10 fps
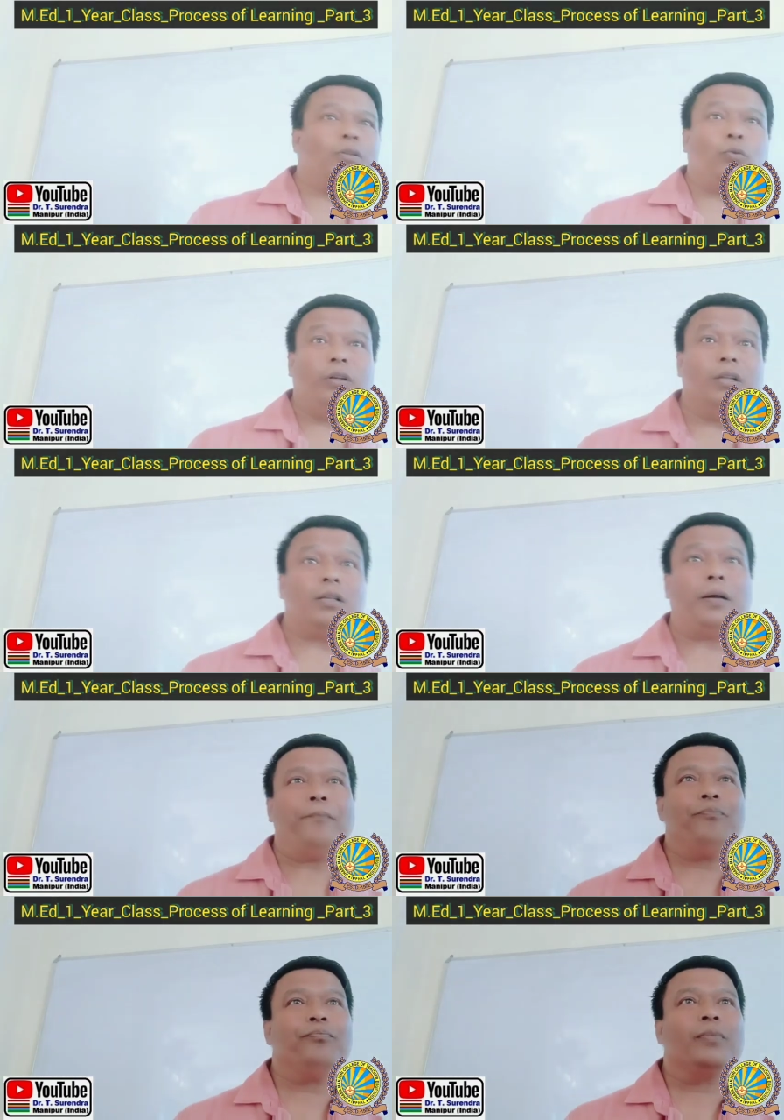tawri
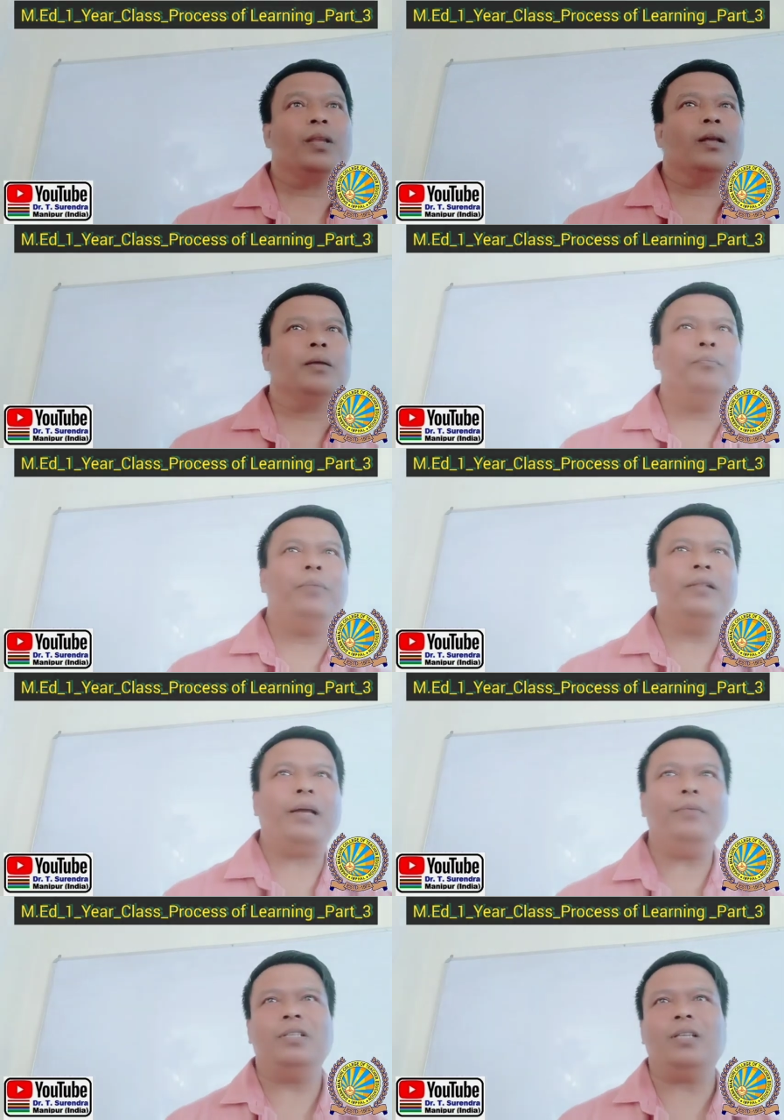natra. Pen
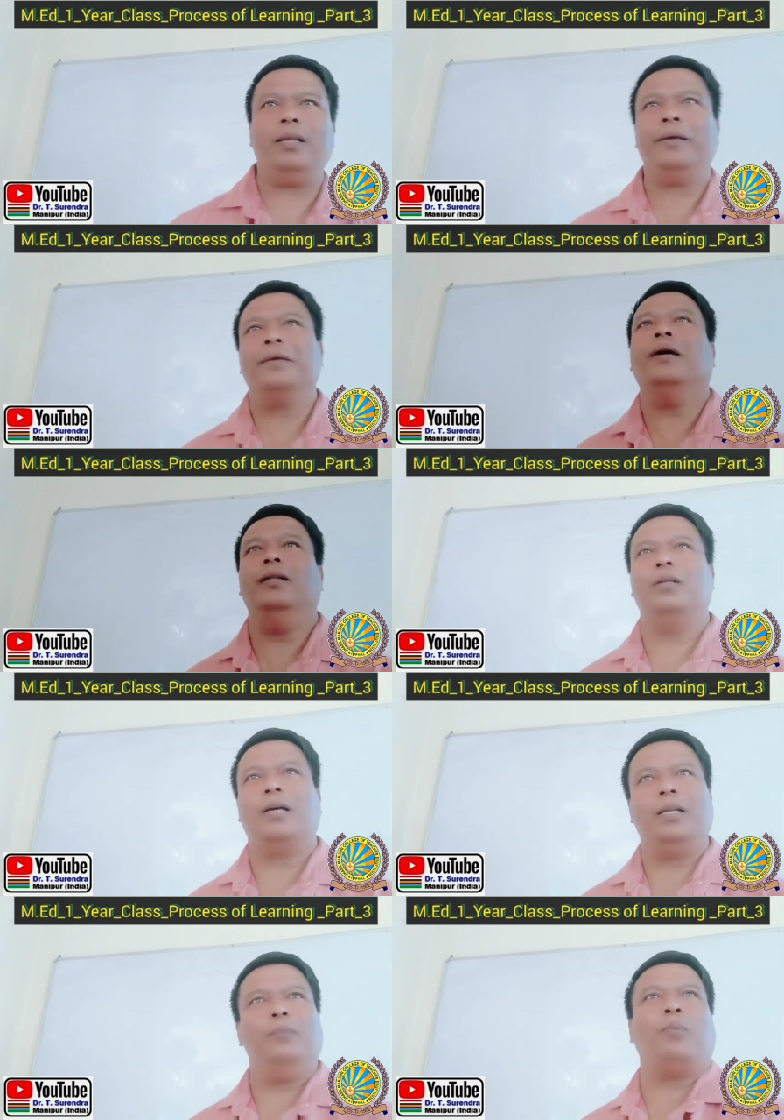drive in Sele,
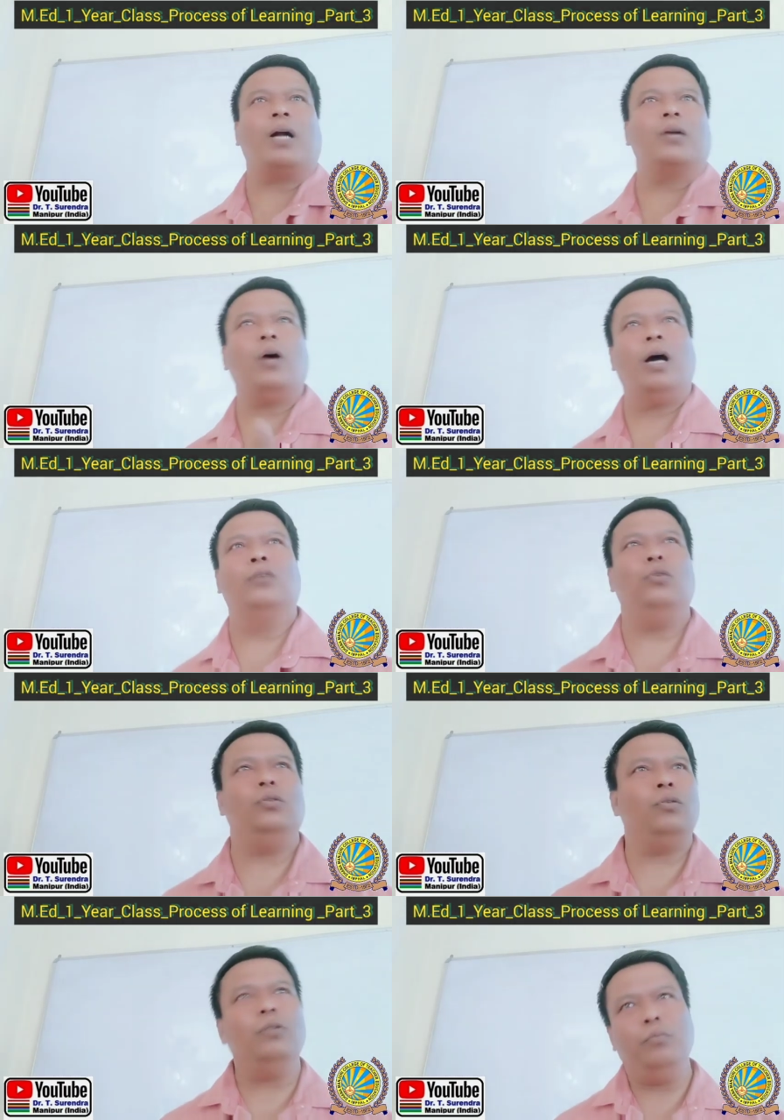Adikari partner
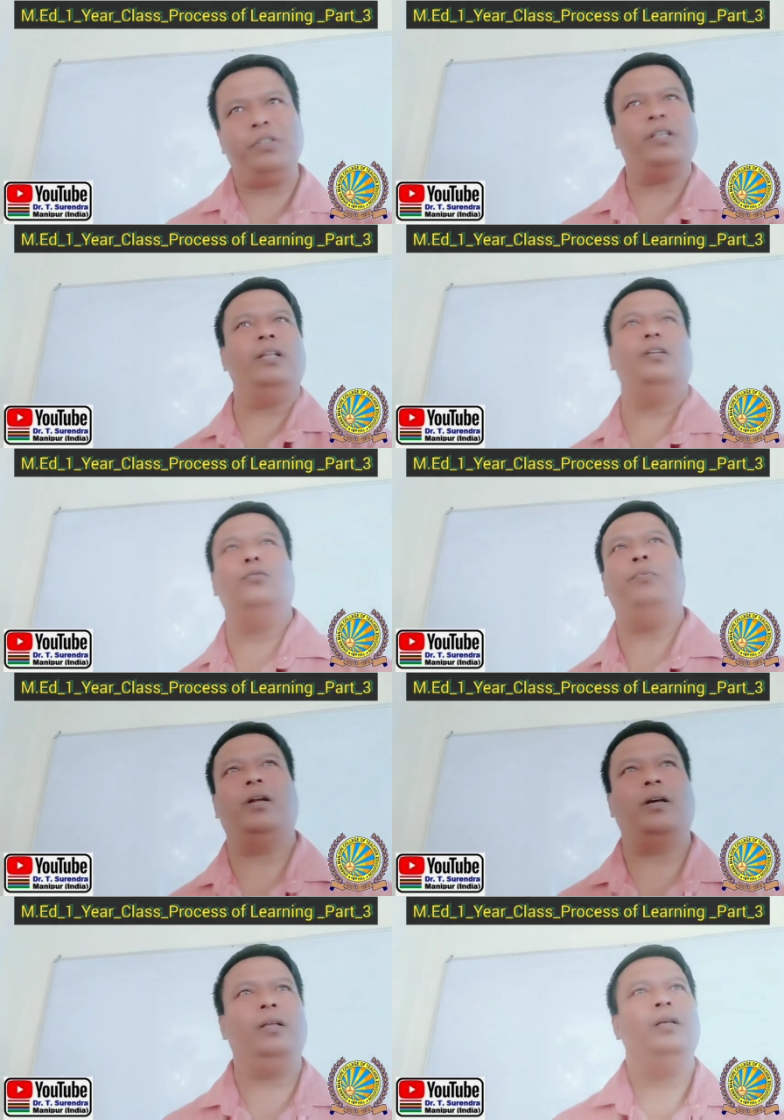hang signal and
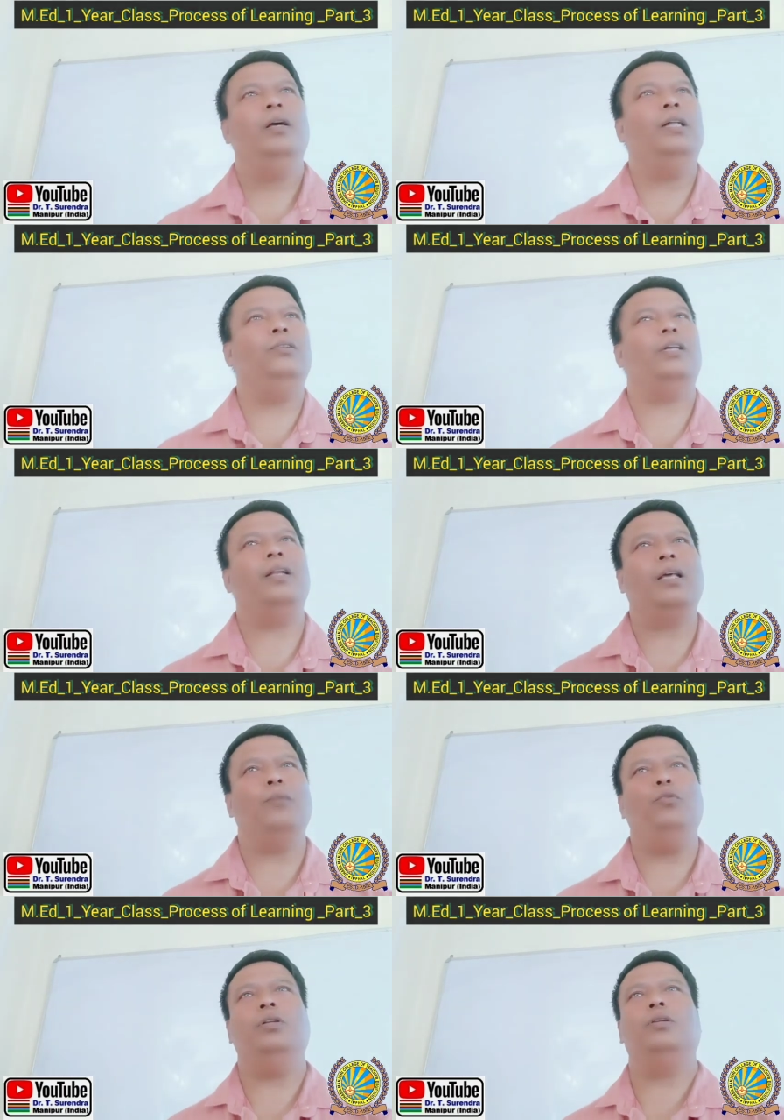Pirakani, Aditari
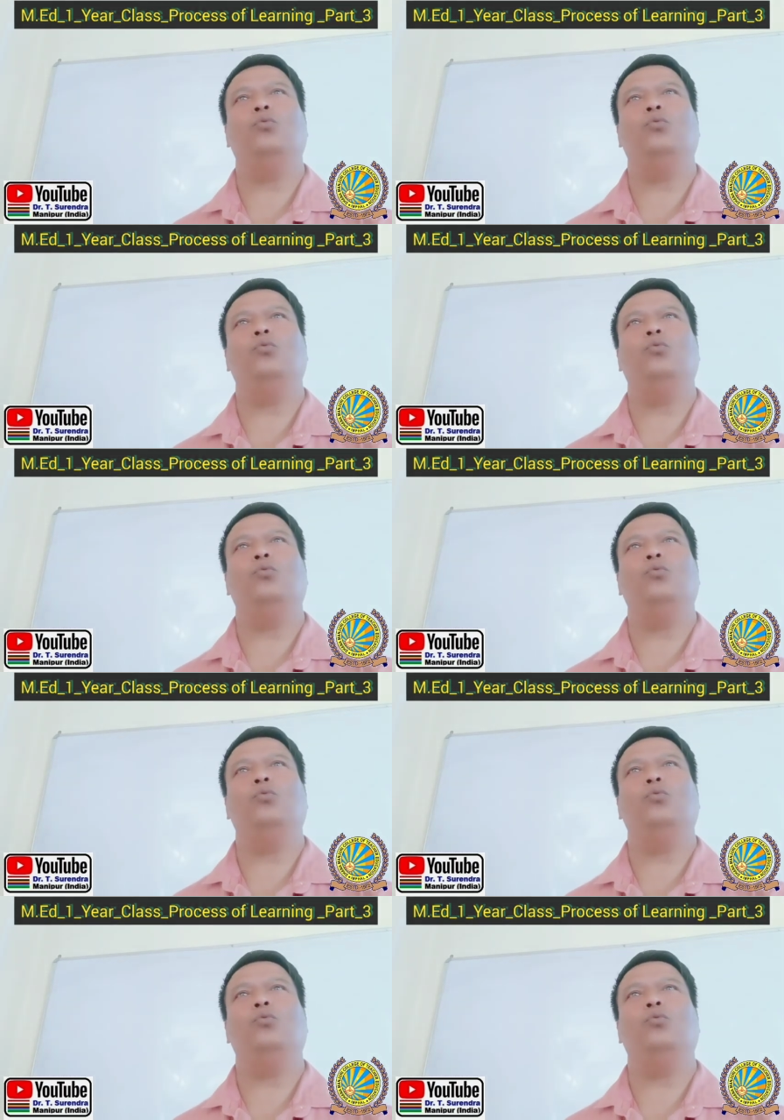computer to